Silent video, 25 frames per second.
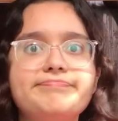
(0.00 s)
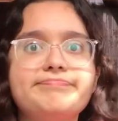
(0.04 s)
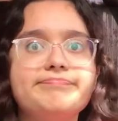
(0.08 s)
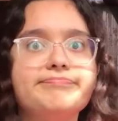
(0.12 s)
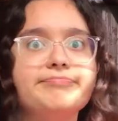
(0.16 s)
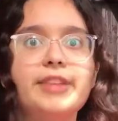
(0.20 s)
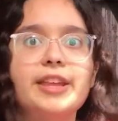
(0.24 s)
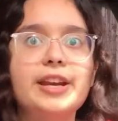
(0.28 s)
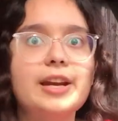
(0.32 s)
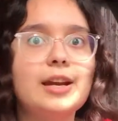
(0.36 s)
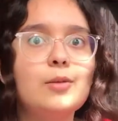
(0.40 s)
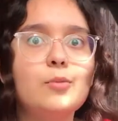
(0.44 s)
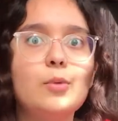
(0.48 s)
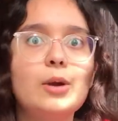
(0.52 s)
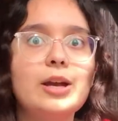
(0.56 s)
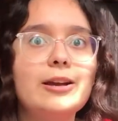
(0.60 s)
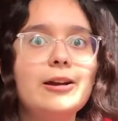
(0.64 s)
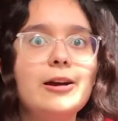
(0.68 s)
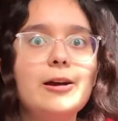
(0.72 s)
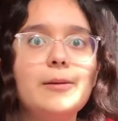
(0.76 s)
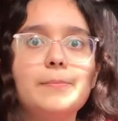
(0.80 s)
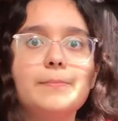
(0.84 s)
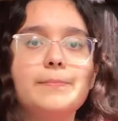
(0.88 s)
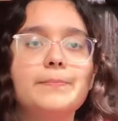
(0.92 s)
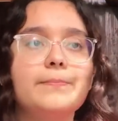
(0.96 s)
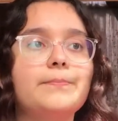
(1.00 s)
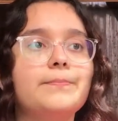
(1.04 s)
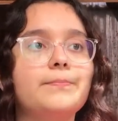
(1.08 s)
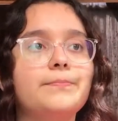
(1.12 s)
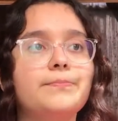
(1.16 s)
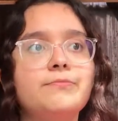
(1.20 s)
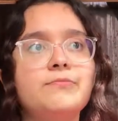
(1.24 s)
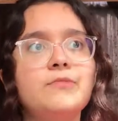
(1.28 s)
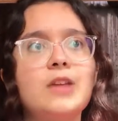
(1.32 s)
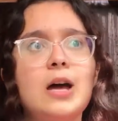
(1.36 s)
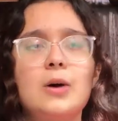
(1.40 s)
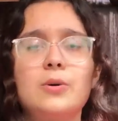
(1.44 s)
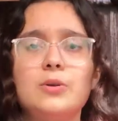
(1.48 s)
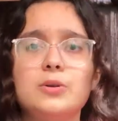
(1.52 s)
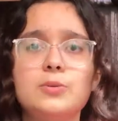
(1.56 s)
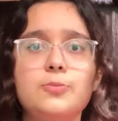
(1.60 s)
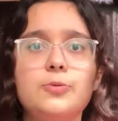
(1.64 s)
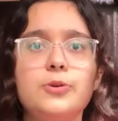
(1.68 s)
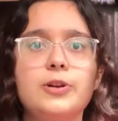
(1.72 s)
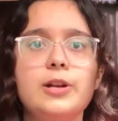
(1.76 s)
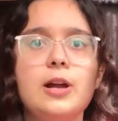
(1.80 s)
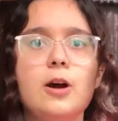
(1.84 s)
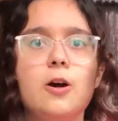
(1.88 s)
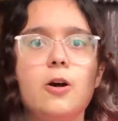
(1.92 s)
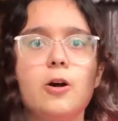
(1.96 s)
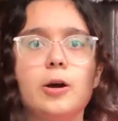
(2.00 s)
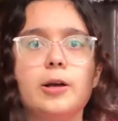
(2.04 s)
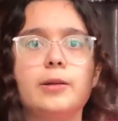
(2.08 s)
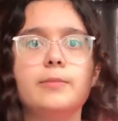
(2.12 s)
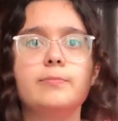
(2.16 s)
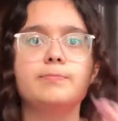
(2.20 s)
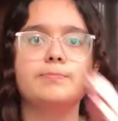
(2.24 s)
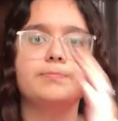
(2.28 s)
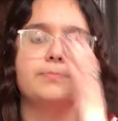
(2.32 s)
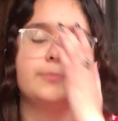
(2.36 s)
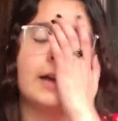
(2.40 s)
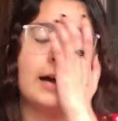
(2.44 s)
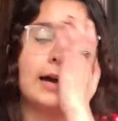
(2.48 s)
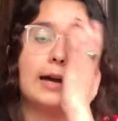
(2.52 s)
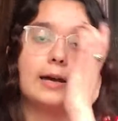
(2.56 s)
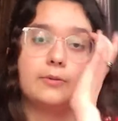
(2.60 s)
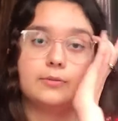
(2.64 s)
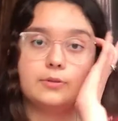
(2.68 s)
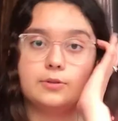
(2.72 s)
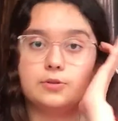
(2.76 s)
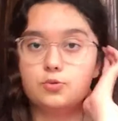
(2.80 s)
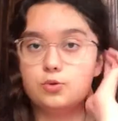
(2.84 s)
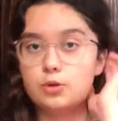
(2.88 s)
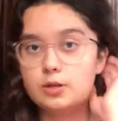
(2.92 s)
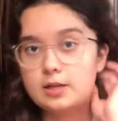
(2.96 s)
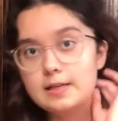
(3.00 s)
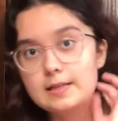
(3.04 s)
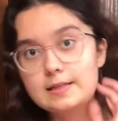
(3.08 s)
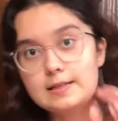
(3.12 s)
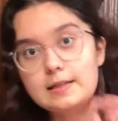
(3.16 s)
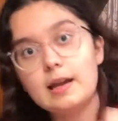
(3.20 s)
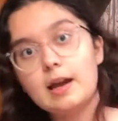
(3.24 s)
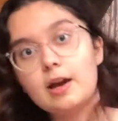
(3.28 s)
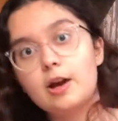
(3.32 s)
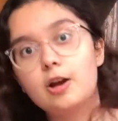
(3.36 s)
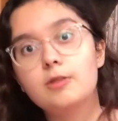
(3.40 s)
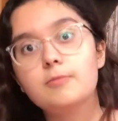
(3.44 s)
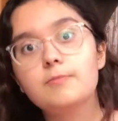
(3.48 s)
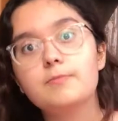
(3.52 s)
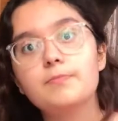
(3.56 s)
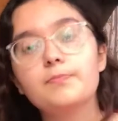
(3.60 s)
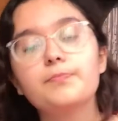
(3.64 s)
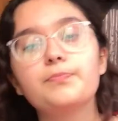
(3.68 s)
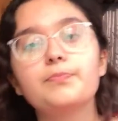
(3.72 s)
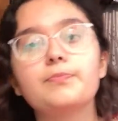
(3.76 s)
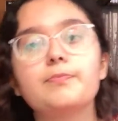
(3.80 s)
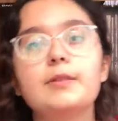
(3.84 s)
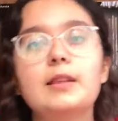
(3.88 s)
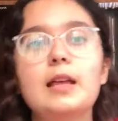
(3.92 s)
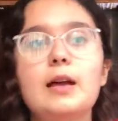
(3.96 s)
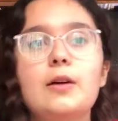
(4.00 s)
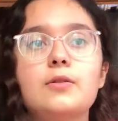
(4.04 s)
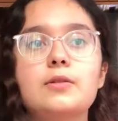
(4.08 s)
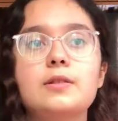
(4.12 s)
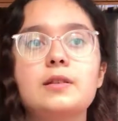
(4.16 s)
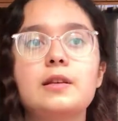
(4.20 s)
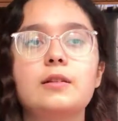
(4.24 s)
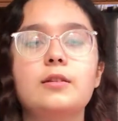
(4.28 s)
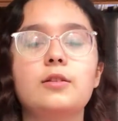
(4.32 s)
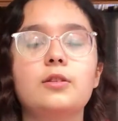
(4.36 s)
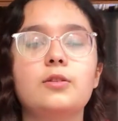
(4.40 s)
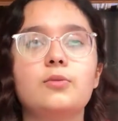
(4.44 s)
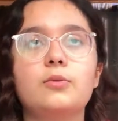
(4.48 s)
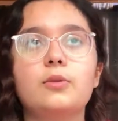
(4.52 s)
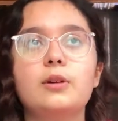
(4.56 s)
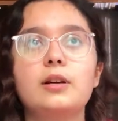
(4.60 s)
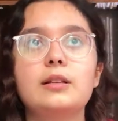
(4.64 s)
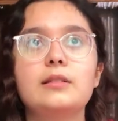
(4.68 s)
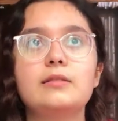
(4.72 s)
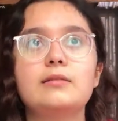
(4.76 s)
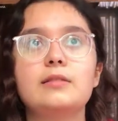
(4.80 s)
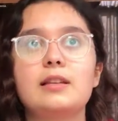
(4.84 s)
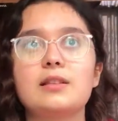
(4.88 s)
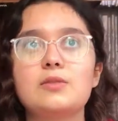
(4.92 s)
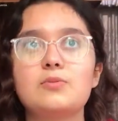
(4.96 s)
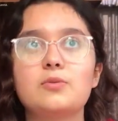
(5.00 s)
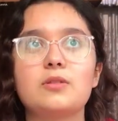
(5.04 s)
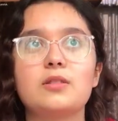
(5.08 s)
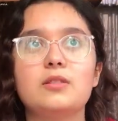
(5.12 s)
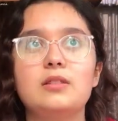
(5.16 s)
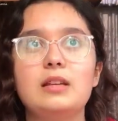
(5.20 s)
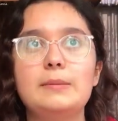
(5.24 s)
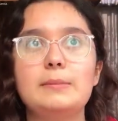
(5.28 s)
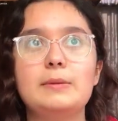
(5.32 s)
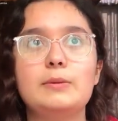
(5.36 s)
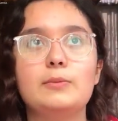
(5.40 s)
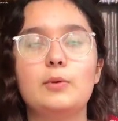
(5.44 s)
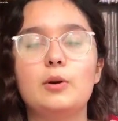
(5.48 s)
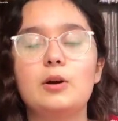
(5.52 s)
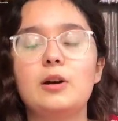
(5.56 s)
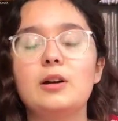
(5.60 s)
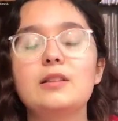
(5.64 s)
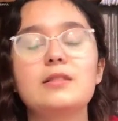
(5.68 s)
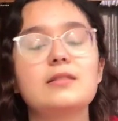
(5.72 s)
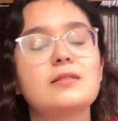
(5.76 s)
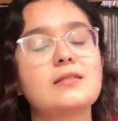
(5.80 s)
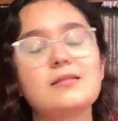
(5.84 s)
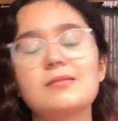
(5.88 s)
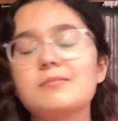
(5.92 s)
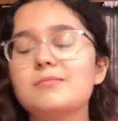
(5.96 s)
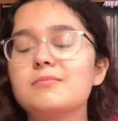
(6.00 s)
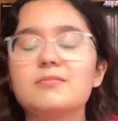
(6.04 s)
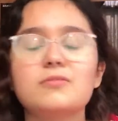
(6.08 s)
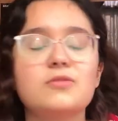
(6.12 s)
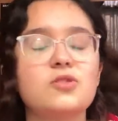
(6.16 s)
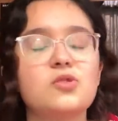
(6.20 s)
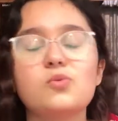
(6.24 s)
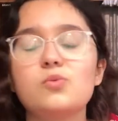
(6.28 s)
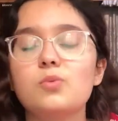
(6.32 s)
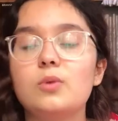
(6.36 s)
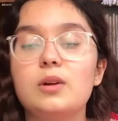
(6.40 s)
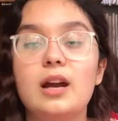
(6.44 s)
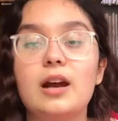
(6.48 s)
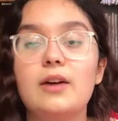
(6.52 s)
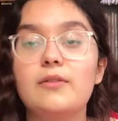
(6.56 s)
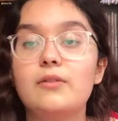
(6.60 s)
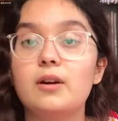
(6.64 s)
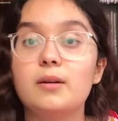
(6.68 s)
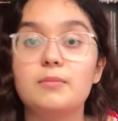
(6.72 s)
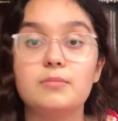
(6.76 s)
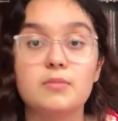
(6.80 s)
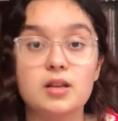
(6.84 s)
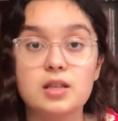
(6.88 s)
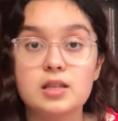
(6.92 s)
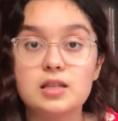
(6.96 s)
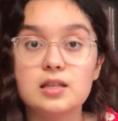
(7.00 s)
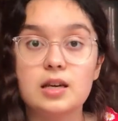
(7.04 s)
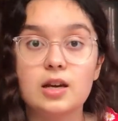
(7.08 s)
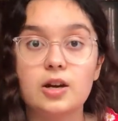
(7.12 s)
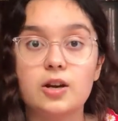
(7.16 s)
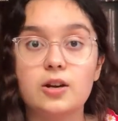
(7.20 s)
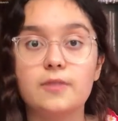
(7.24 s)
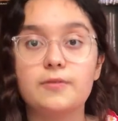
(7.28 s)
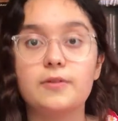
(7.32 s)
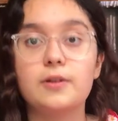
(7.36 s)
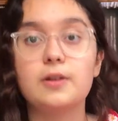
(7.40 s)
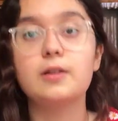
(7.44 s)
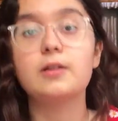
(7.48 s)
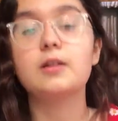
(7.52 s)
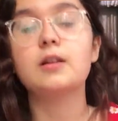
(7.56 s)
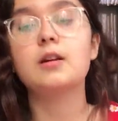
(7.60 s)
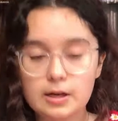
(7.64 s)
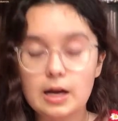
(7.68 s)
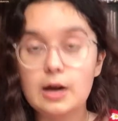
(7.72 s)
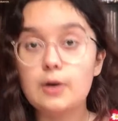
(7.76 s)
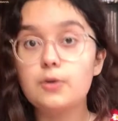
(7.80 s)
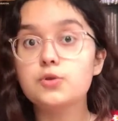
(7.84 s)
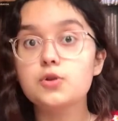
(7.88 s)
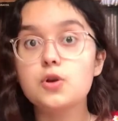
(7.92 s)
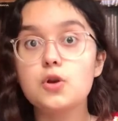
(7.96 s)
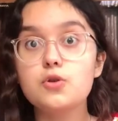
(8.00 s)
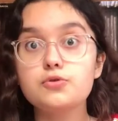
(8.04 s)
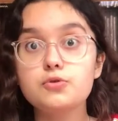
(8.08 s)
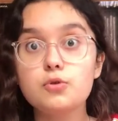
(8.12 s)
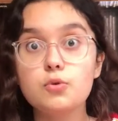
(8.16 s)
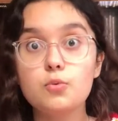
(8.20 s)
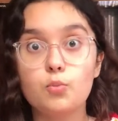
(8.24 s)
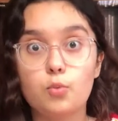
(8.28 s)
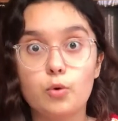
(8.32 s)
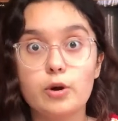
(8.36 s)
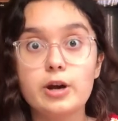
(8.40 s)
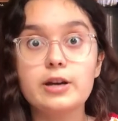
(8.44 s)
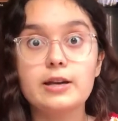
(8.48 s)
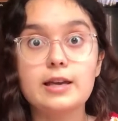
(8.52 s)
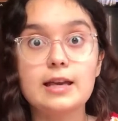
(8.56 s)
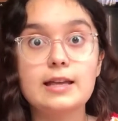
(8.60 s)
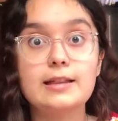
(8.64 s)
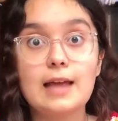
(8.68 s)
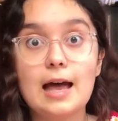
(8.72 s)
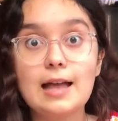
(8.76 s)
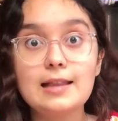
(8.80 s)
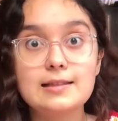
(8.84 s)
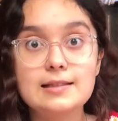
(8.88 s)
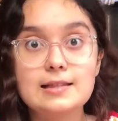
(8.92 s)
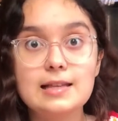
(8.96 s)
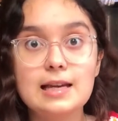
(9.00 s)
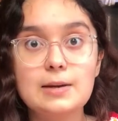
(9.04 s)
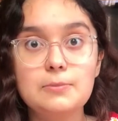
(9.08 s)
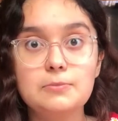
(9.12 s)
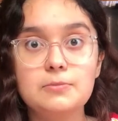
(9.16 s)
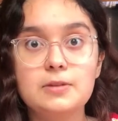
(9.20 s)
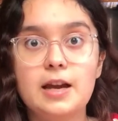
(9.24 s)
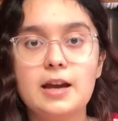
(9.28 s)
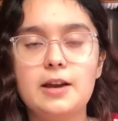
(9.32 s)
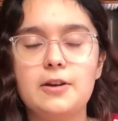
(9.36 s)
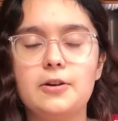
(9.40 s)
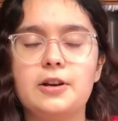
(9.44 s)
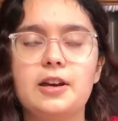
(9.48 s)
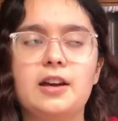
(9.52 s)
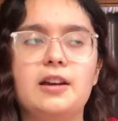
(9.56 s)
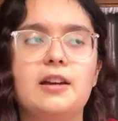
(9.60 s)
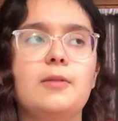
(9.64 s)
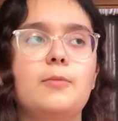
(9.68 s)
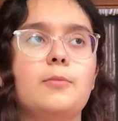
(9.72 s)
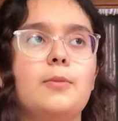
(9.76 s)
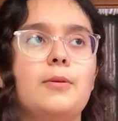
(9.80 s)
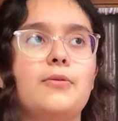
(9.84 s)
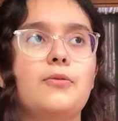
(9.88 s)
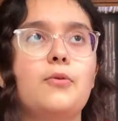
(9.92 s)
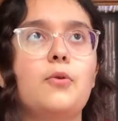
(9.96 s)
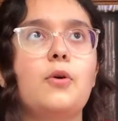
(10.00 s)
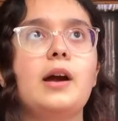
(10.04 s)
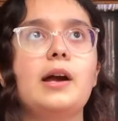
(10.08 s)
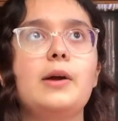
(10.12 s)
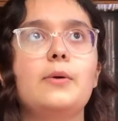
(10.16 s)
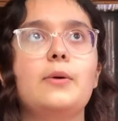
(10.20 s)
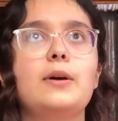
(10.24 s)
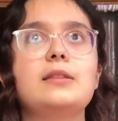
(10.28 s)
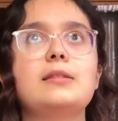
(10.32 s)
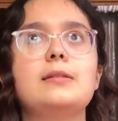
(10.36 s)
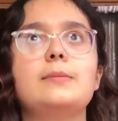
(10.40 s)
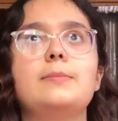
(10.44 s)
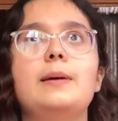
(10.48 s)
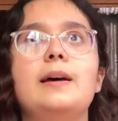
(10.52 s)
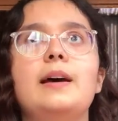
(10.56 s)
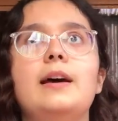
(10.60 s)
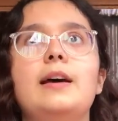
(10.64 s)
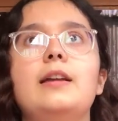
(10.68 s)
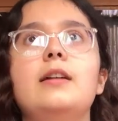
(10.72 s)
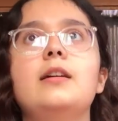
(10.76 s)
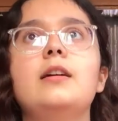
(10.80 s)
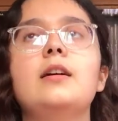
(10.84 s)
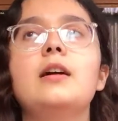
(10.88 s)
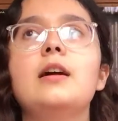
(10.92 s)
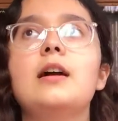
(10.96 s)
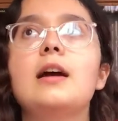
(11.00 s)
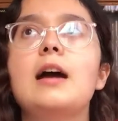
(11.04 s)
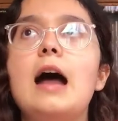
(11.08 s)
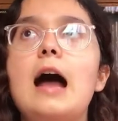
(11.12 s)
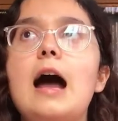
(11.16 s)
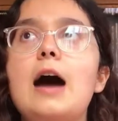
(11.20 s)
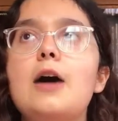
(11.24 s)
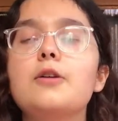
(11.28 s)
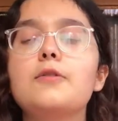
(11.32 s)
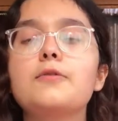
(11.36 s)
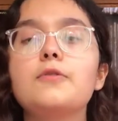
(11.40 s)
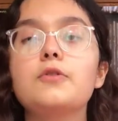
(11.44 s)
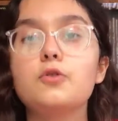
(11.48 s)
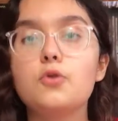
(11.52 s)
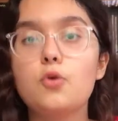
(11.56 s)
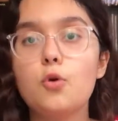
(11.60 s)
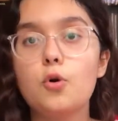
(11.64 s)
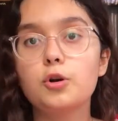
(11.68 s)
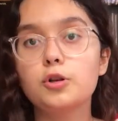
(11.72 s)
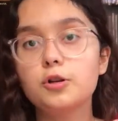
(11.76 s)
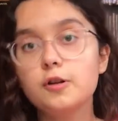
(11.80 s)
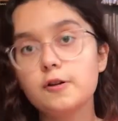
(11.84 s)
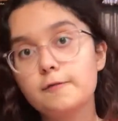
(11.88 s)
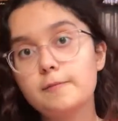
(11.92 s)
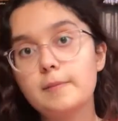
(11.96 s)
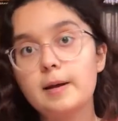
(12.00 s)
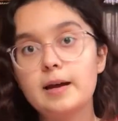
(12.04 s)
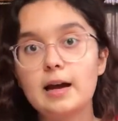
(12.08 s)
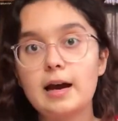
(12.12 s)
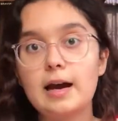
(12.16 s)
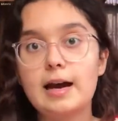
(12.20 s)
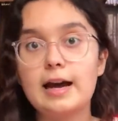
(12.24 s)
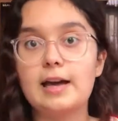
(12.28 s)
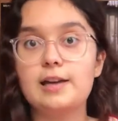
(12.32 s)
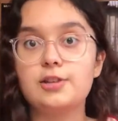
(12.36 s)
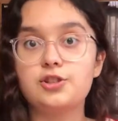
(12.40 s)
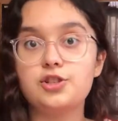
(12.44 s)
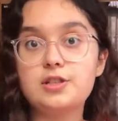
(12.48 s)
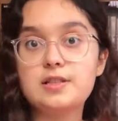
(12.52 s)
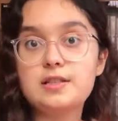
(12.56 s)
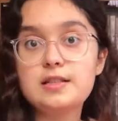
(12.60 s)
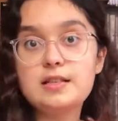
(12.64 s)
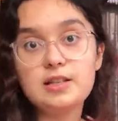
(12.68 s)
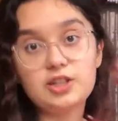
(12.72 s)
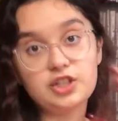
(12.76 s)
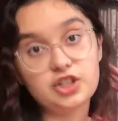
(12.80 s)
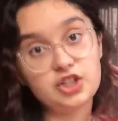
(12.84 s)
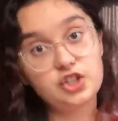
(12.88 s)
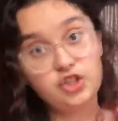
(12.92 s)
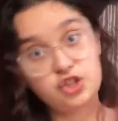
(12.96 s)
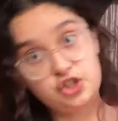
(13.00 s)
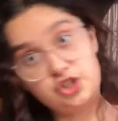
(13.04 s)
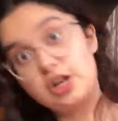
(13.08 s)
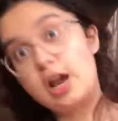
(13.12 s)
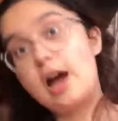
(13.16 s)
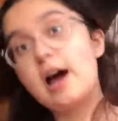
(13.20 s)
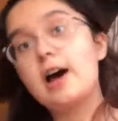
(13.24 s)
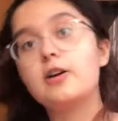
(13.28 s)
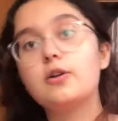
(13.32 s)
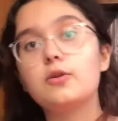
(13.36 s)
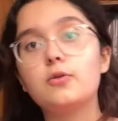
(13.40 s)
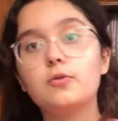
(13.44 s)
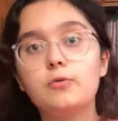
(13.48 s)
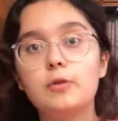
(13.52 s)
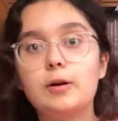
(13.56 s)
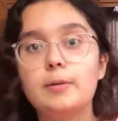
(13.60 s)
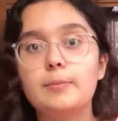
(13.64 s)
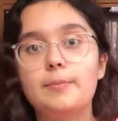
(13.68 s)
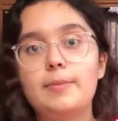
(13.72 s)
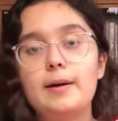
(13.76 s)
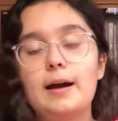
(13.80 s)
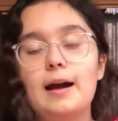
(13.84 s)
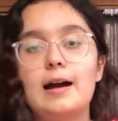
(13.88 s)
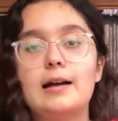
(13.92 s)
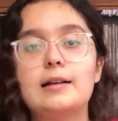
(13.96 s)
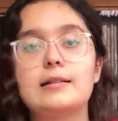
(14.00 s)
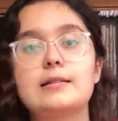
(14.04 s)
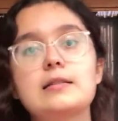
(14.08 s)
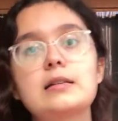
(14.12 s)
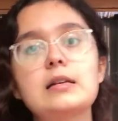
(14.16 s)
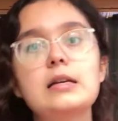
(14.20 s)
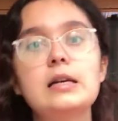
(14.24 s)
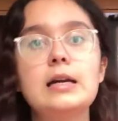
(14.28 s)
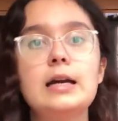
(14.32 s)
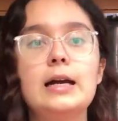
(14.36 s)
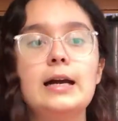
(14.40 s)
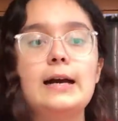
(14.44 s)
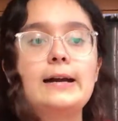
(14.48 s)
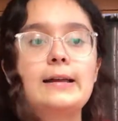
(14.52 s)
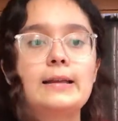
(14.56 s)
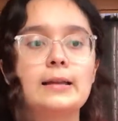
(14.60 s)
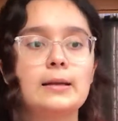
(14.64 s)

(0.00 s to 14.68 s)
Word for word: They didn't wake up. That was pretty odd. I was really scared, but then I was like, you know what? That's what the demon wants. Just whatever, I'm not scared of it. I was also working that same day, okay? Before I went to bed, out of the corner of my eye, I just see a shadow run past. And